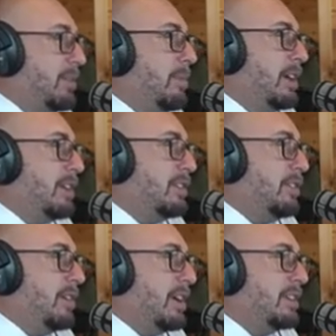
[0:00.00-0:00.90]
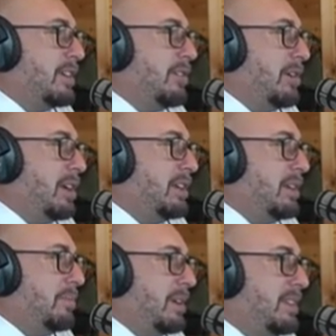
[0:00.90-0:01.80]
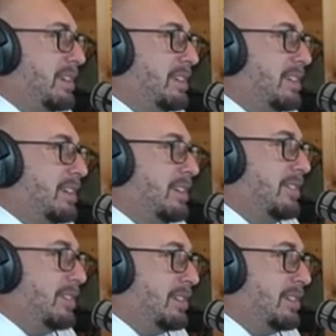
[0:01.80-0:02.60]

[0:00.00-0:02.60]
the biggest you guys go, 18 by 62?